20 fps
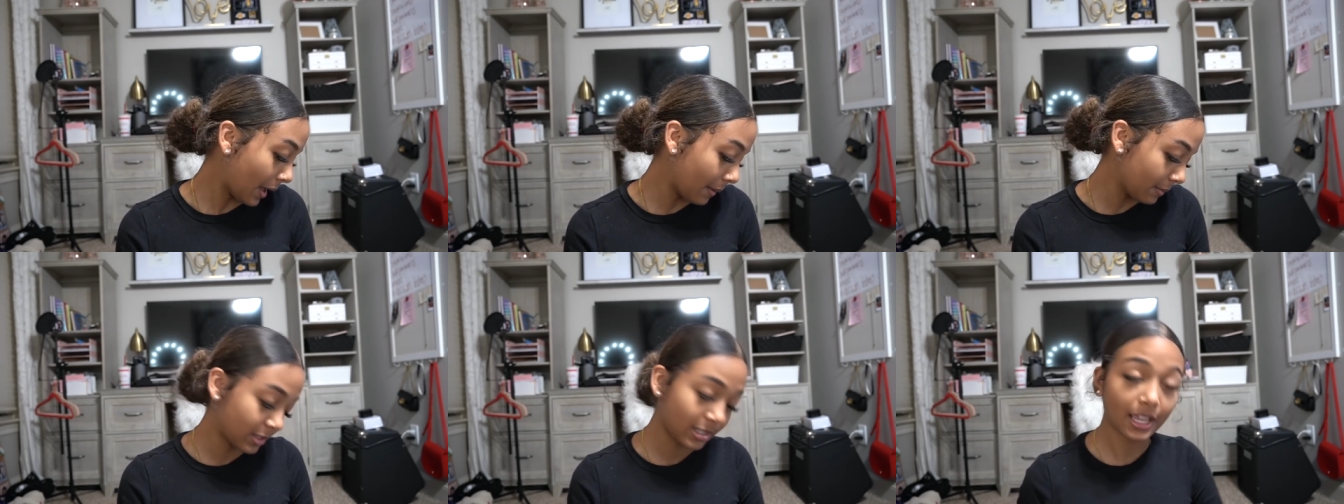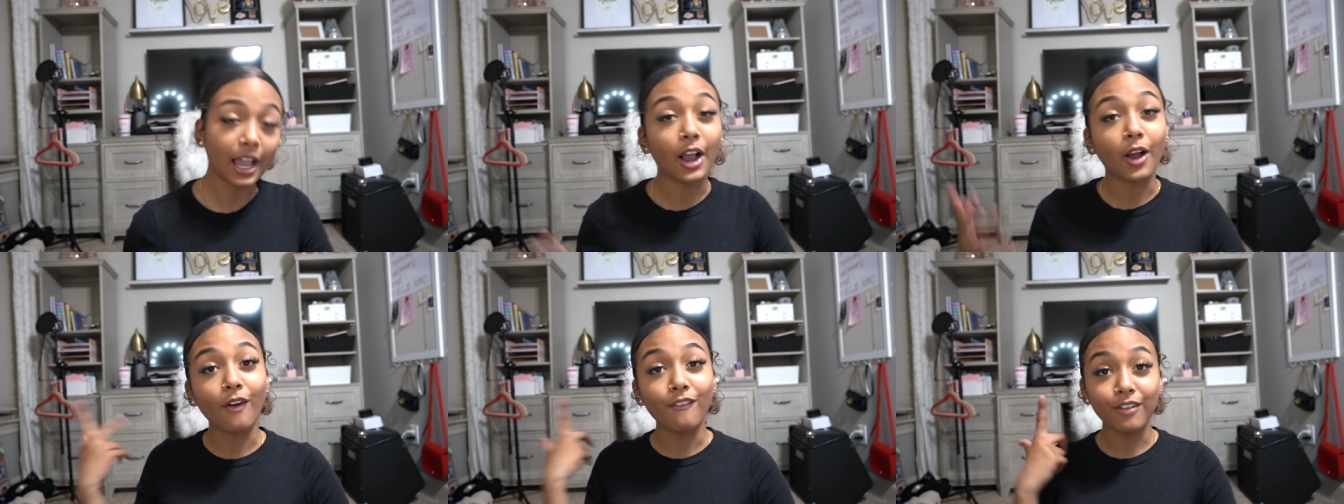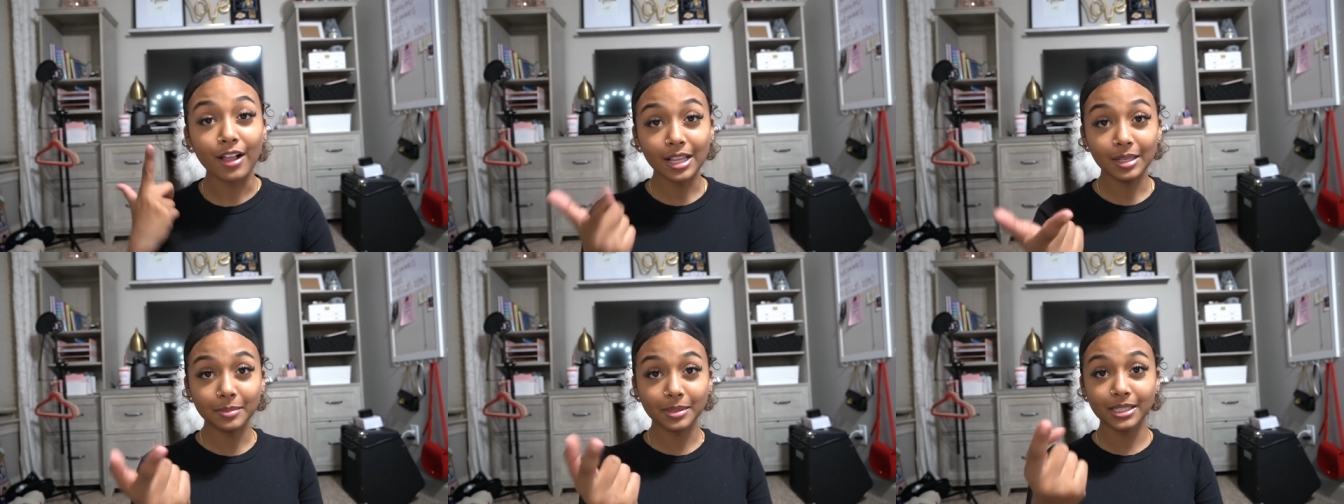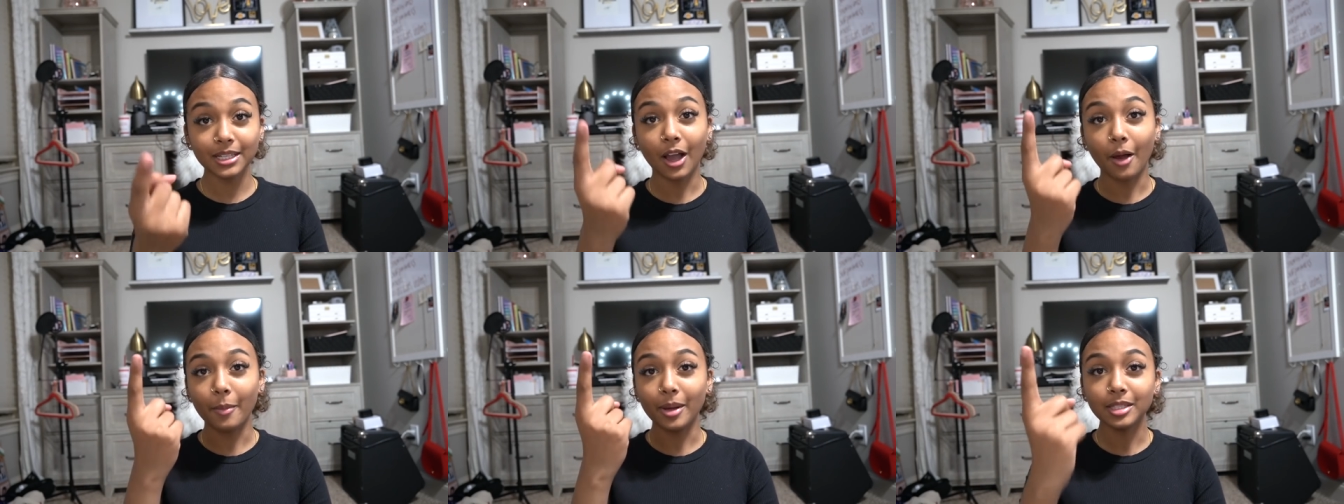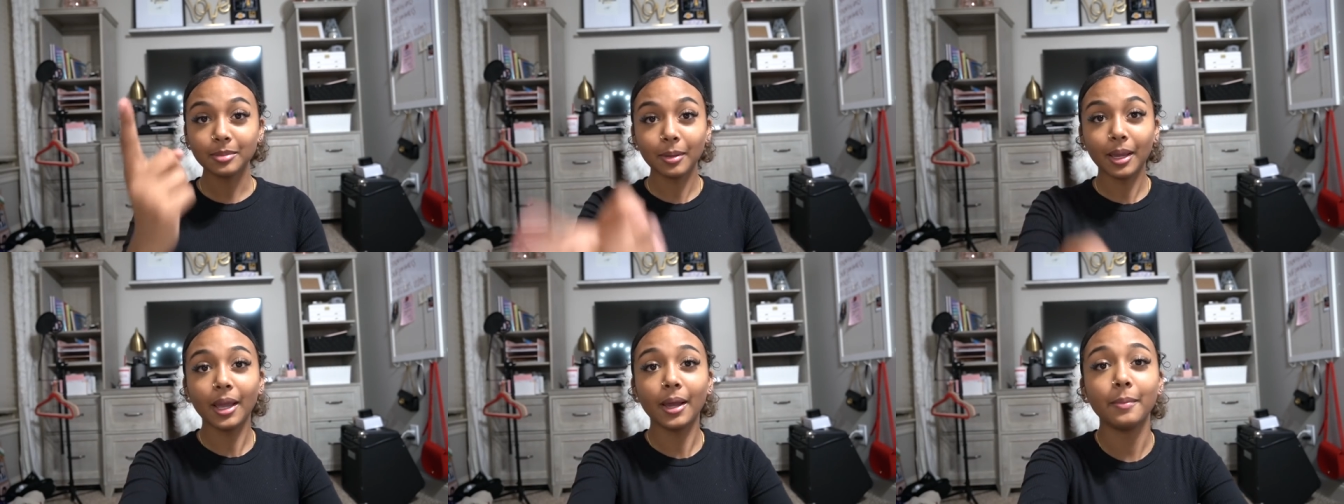So yeah, go follow me on my
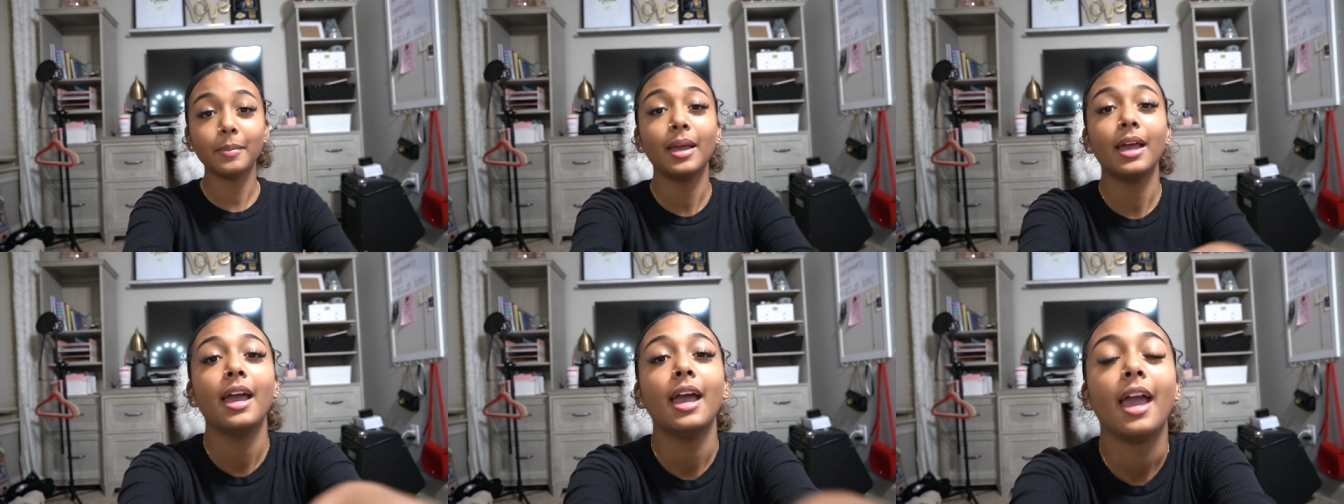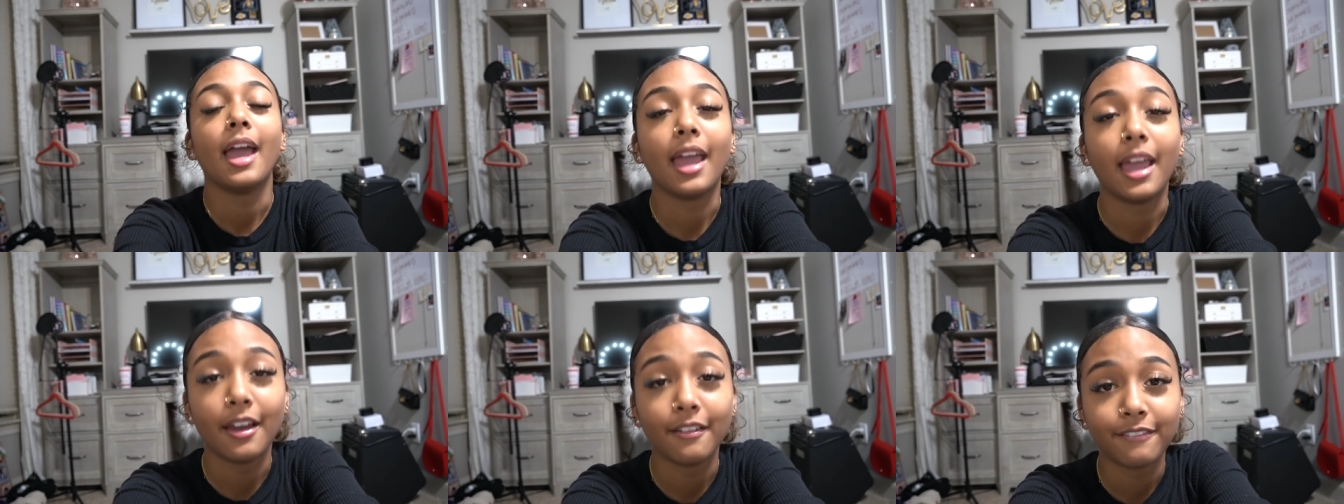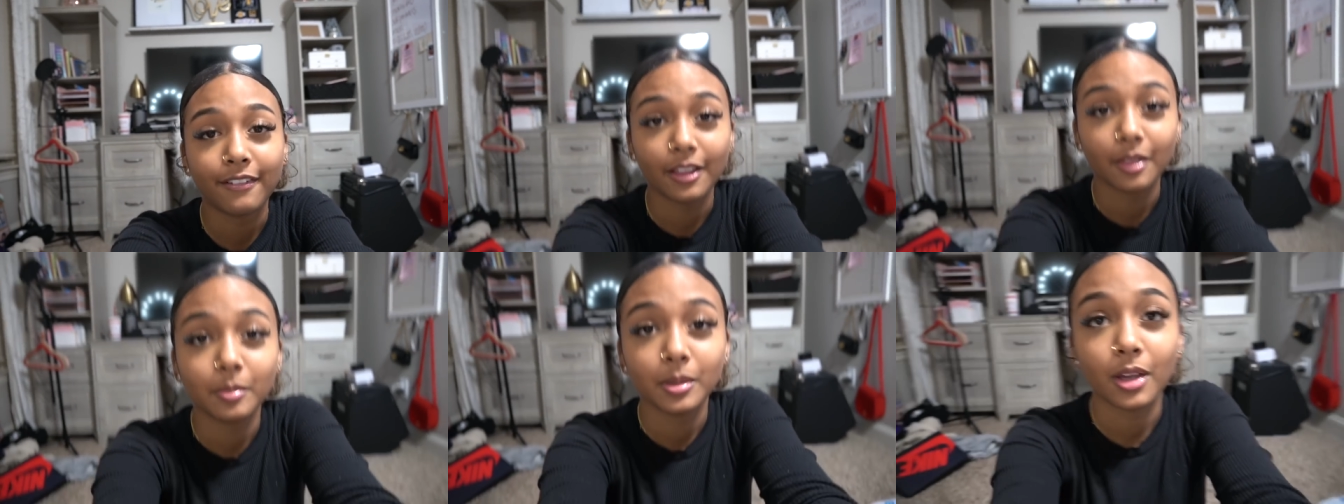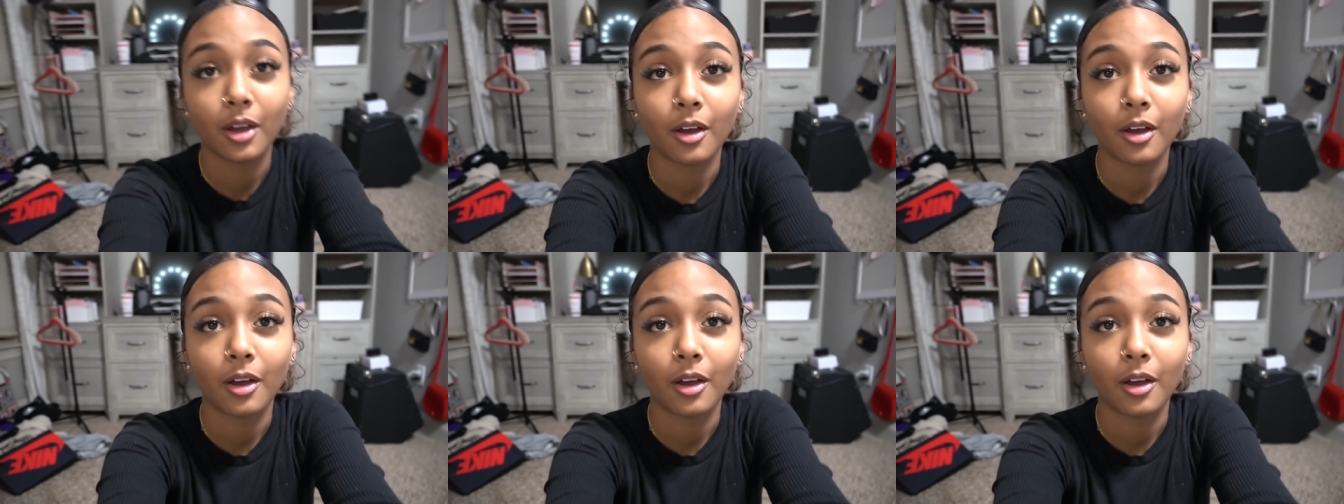spam and follow me